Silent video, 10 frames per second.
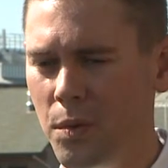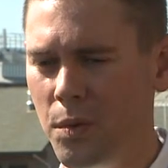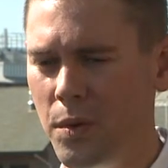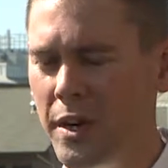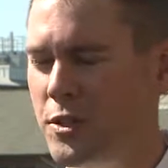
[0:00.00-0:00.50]

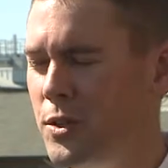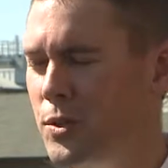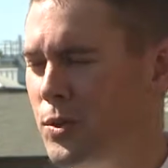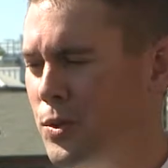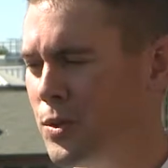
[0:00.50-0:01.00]
What did
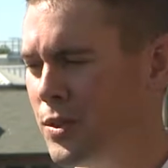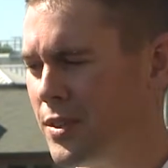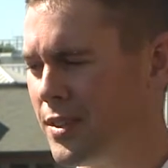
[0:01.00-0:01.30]
you?